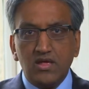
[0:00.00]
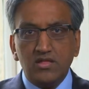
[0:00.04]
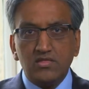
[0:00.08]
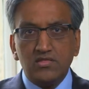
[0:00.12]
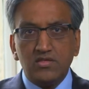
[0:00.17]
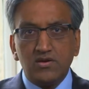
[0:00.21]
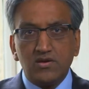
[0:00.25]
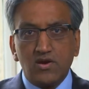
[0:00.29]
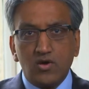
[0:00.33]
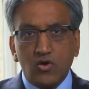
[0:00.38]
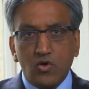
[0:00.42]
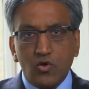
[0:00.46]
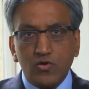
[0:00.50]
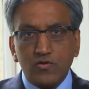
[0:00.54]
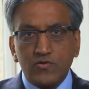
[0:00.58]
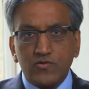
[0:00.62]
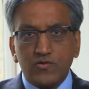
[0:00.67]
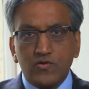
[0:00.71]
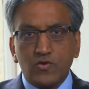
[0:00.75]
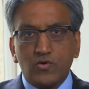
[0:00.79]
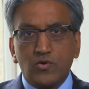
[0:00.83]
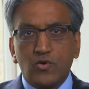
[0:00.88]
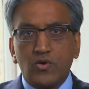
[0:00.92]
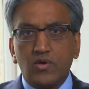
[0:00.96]
There are
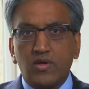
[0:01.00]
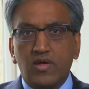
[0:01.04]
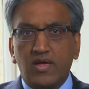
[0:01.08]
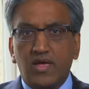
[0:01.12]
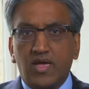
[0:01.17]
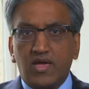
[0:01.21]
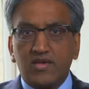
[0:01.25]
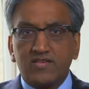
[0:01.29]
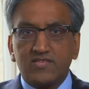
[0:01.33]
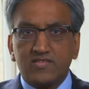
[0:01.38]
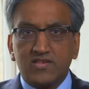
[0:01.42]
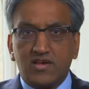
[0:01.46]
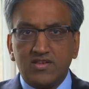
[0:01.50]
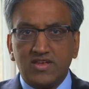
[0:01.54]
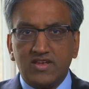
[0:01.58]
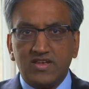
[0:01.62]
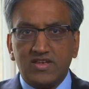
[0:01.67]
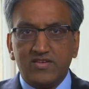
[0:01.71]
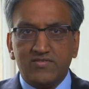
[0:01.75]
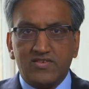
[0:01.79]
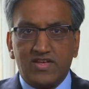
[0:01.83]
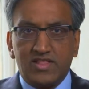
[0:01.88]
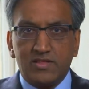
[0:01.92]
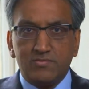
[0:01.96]
also exciting
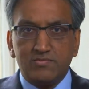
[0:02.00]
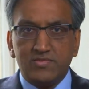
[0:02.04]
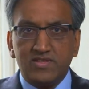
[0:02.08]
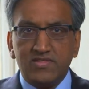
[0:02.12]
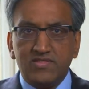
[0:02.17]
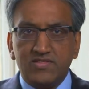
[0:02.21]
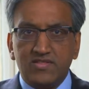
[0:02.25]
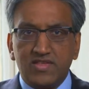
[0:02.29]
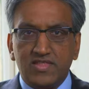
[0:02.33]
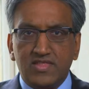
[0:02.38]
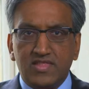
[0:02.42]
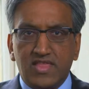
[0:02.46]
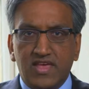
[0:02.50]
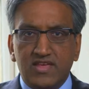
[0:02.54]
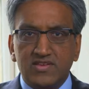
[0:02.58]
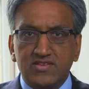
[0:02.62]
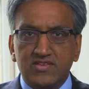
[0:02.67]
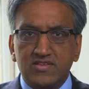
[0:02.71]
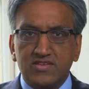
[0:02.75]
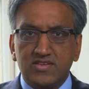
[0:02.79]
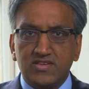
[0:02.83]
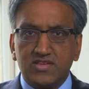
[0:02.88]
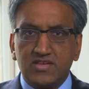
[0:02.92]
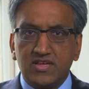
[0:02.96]
developments in
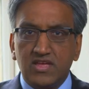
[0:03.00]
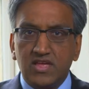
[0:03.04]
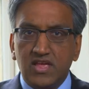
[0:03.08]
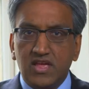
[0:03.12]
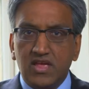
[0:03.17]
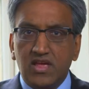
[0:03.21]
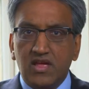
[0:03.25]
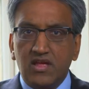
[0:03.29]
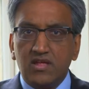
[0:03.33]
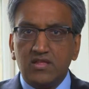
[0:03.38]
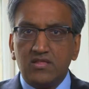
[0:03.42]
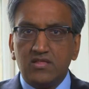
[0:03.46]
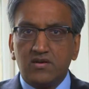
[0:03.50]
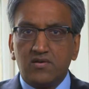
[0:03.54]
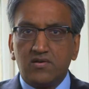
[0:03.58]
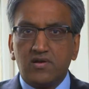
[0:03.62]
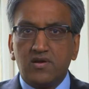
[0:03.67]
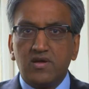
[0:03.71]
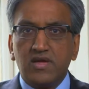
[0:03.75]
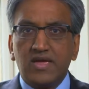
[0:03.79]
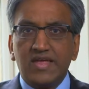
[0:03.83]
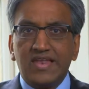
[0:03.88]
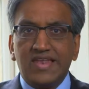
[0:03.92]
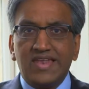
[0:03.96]
that there
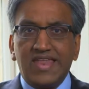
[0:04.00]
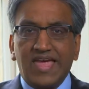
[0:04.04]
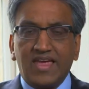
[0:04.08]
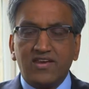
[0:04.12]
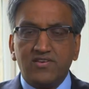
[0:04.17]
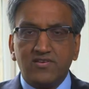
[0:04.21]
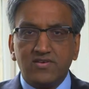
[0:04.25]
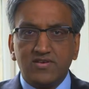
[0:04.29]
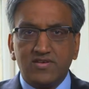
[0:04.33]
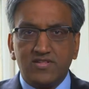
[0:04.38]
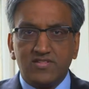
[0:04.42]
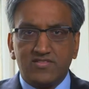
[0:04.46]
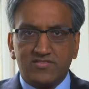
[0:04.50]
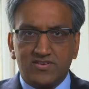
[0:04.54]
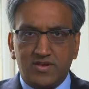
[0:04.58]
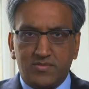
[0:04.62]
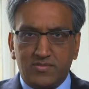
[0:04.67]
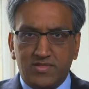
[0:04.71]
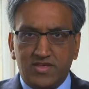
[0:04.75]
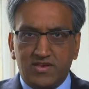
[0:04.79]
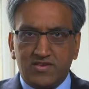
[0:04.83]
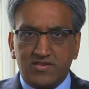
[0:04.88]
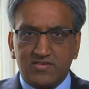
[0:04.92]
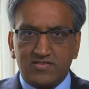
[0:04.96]
are electrical
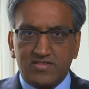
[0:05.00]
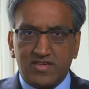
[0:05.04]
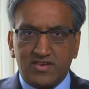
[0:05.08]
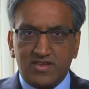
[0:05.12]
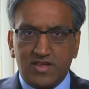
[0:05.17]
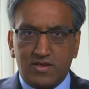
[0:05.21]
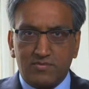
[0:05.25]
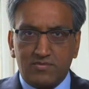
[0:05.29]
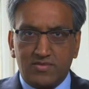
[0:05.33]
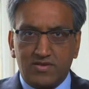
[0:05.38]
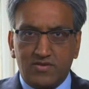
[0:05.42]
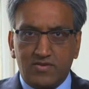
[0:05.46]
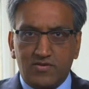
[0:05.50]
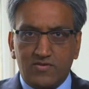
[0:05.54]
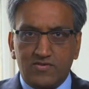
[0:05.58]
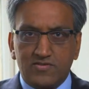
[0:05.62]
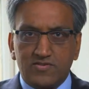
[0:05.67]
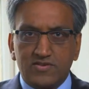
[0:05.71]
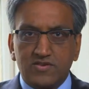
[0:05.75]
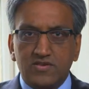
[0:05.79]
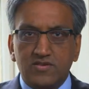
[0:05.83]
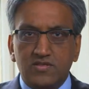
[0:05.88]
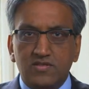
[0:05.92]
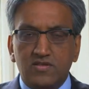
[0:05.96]
stimulators that can be
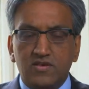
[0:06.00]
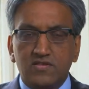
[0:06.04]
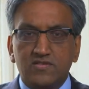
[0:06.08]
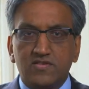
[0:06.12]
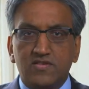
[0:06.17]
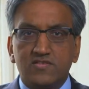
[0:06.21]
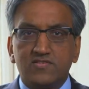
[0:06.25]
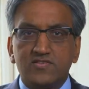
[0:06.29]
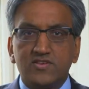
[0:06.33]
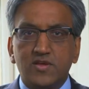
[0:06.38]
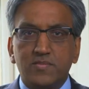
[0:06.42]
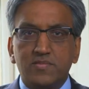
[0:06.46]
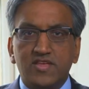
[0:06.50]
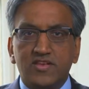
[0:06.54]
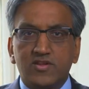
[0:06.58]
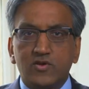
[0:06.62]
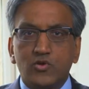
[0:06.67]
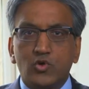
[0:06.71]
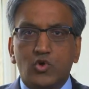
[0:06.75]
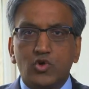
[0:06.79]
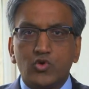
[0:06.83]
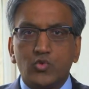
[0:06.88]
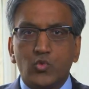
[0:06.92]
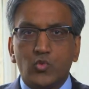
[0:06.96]
used. There's a stimulator
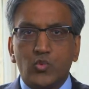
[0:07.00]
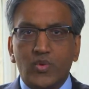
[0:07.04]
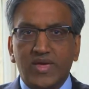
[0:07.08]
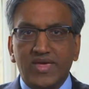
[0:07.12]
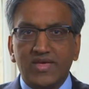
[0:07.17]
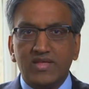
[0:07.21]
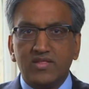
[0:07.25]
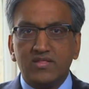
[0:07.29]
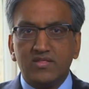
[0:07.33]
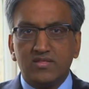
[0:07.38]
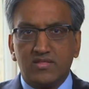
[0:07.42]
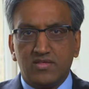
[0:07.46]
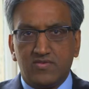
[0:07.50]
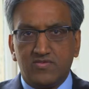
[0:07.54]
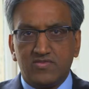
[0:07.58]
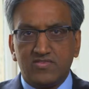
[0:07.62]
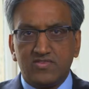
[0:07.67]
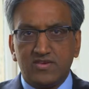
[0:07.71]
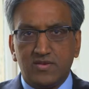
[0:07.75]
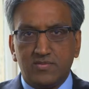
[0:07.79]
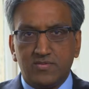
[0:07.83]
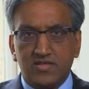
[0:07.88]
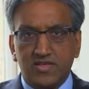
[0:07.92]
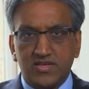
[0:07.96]
called vagal nerve
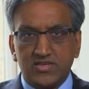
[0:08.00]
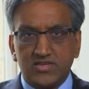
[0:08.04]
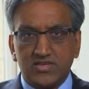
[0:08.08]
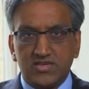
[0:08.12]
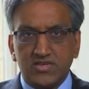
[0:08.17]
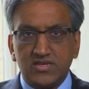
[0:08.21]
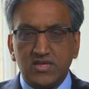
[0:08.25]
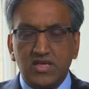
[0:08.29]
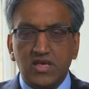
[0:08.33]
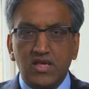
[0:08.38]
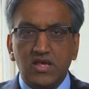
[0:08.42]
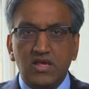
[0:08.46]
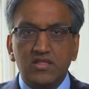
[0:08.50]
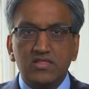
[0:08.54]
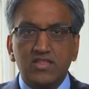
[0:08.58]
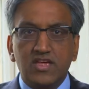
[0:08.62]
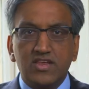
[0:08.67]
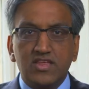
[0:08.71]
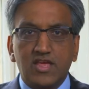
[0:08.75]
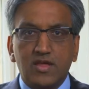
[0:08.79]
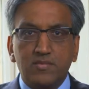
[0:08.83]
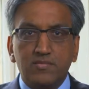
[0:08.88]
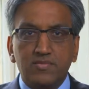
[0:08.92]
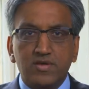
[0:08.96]
stimulator
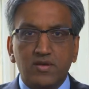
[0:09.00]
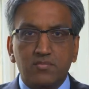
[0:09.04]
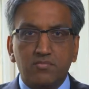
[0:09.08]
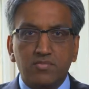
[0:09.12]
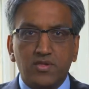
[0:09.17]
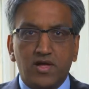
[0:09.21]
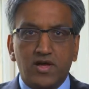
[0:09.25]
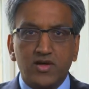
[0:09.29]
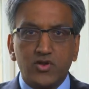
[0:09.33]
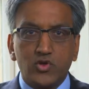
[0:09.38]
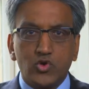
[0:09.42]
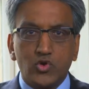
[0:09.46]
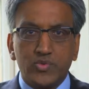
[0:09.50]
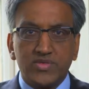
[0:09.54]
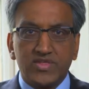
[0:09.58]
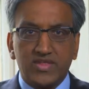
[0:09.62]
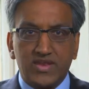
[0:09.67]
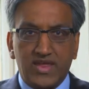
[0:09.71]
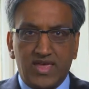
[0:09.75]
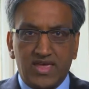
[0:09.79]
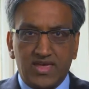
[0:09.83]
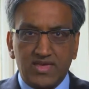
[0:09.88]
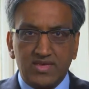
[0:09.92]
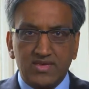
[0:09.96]
that can be applied over the
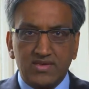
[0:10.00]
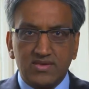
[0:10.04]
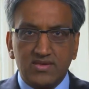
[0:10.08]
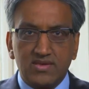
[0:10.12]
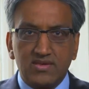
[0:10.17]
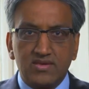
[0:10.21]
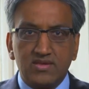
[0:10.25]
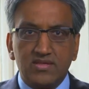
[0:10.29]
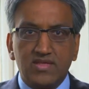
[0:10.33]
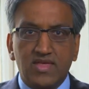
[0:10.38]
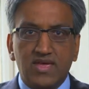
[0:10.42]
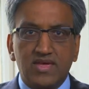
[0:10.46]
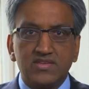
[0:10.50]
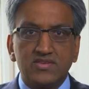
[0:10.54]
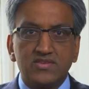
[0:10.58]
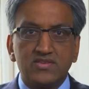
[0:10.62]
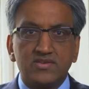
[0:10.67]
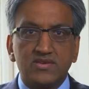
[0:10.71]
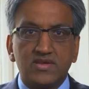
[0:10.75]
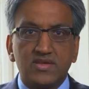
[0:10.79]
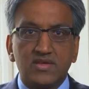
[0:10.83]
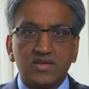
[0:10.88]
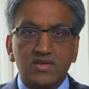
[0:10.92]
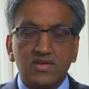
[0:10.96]
neck
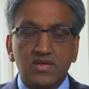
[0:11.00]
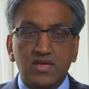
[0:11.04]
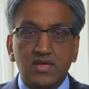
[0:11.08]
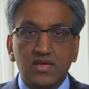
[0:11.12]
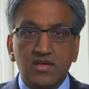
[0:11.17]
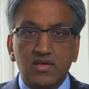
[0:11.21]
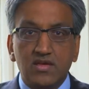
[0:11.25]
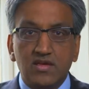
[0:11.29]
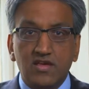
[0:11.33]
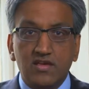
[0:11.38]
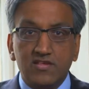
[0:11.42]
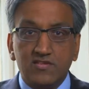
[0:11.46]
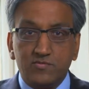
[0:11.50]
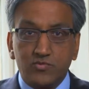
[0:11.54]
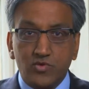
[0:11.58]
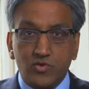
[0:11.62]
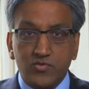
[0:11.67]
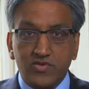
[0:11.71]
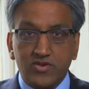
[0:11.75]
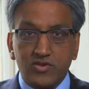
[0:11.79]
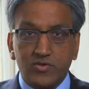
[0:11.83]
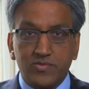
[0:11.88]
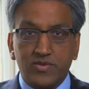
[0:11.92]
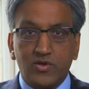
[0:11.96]
that is
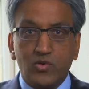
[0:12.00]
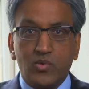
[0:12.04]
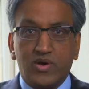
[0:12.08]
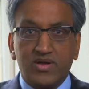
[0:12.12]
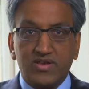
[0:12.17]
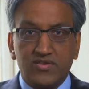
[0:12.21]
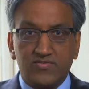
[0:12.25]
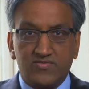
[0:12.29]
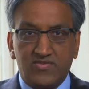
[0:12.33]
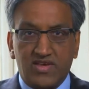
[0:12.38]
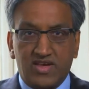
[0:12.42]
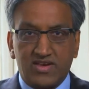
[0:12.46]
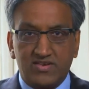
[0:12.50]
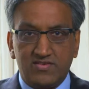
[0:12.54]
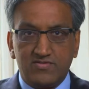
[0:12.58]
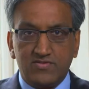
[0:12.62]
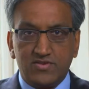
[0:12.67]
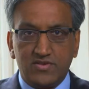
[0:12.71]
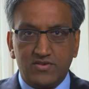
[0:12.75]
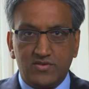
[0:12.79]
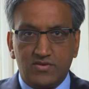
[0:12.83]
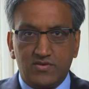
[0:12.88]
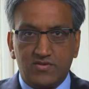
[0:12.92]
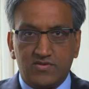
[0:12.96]
proving to be quite effective
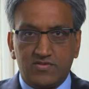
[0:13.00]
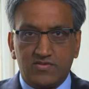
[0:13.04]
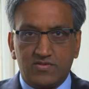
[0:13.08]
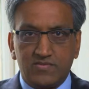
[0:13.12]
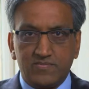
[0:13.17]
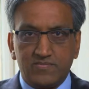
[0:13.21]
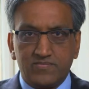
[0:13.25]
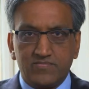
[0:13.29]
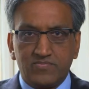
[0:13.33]
to use.